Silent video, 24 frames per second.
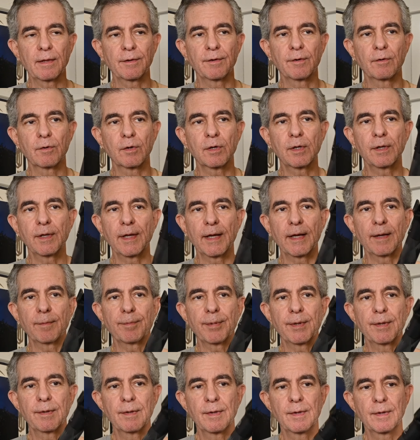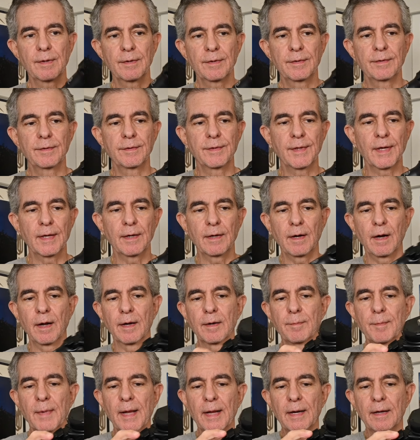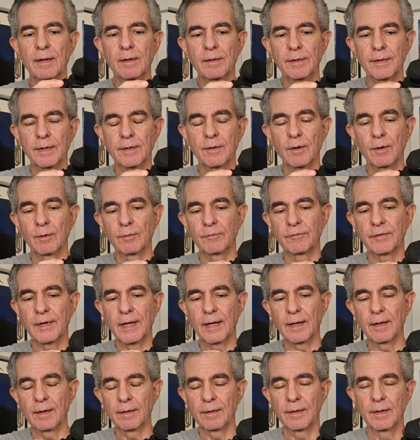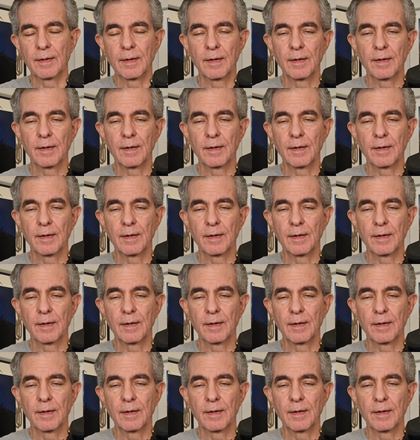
little clamp that automatically goes down.